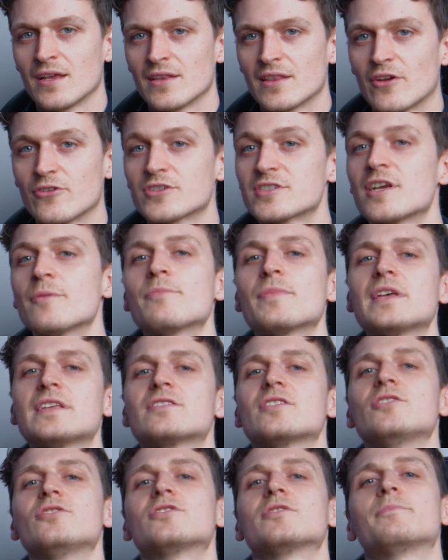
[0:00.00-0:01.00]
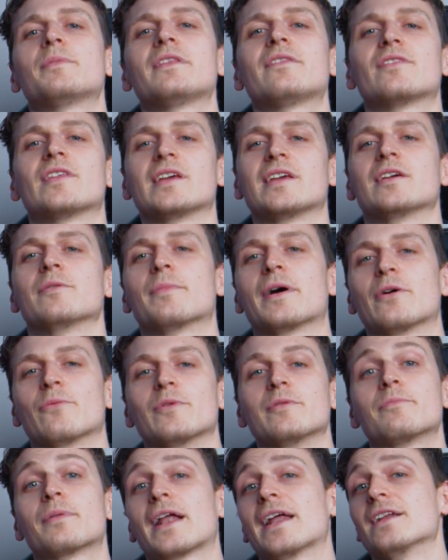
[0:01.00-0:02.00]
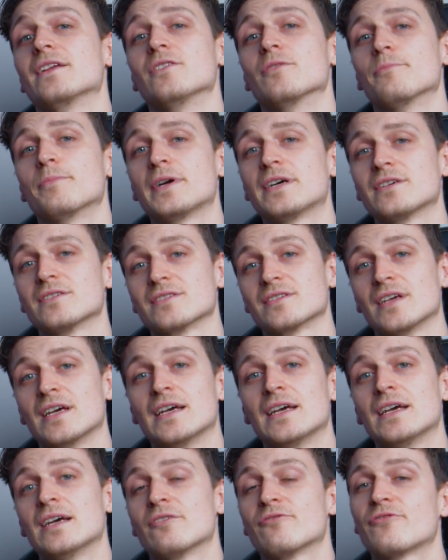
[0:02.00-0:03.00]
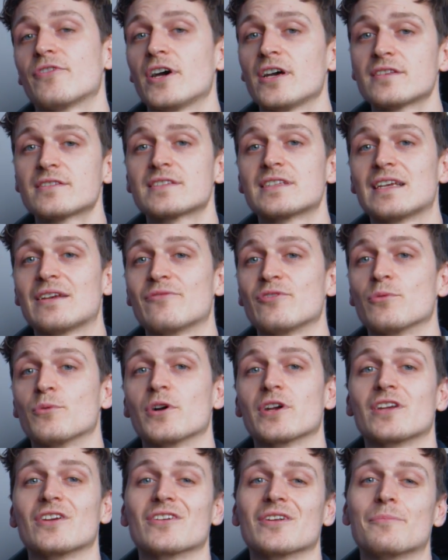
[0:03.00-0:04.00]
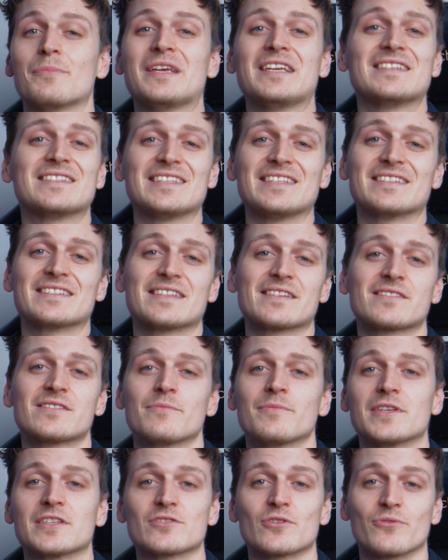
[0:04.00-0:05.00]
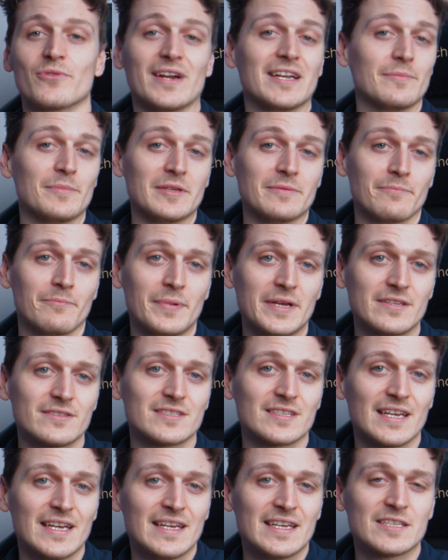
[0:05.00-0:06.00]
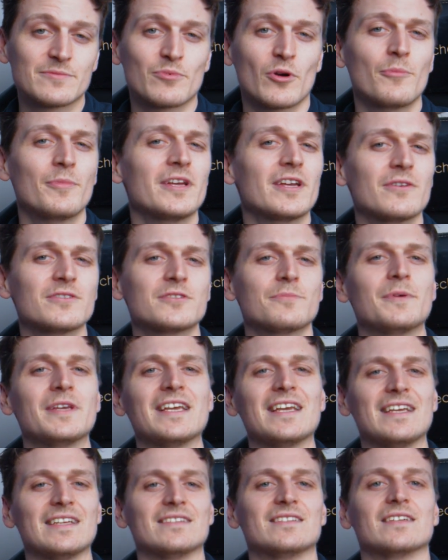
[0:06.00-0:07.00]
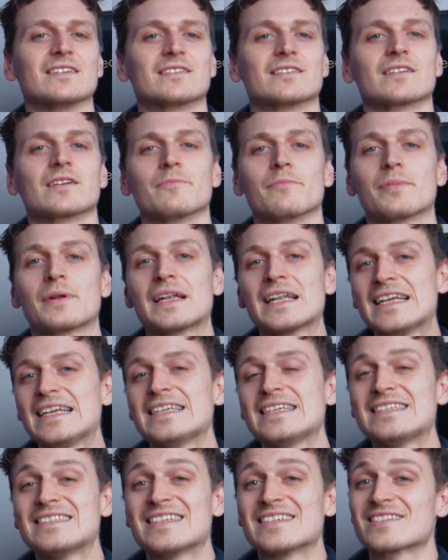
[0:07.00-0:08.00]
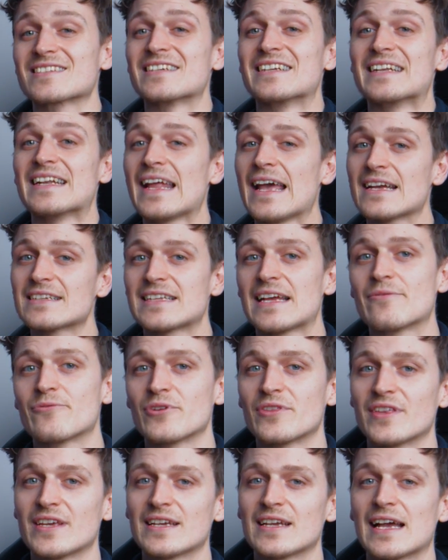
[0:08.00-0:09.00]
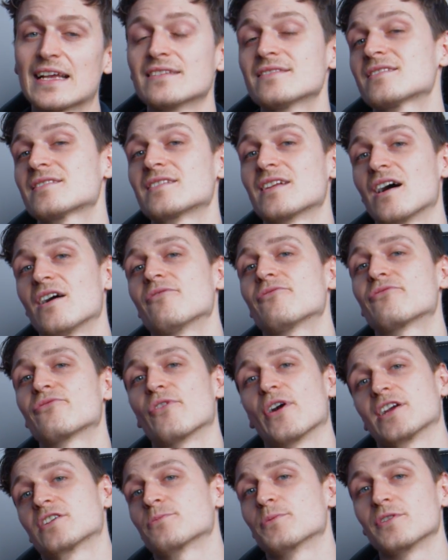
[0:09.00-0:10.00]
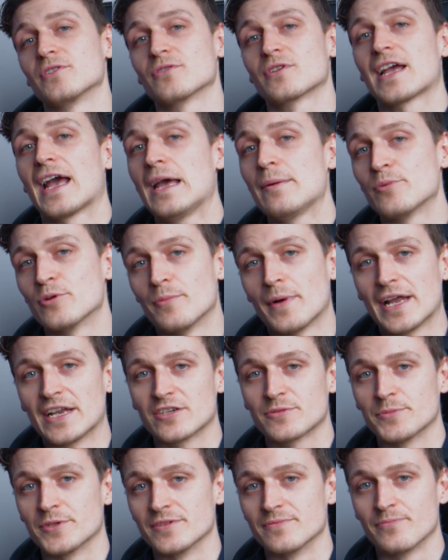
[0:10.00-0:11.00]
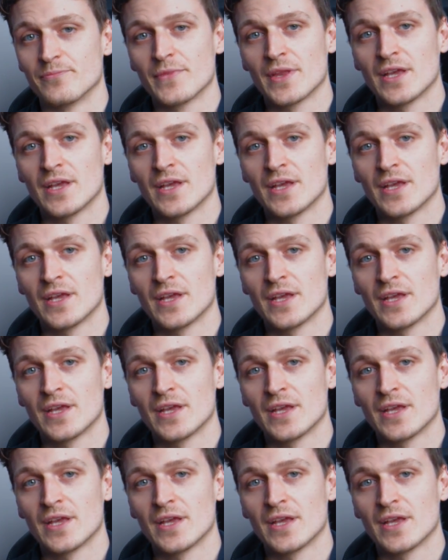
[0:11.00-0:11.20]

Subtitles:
There are some things that you should be thinking about when planning your build. First, if you're working on a PC system that's already been built, it's probably going to be easier to completely disconnect everything and start fresh with your cable management.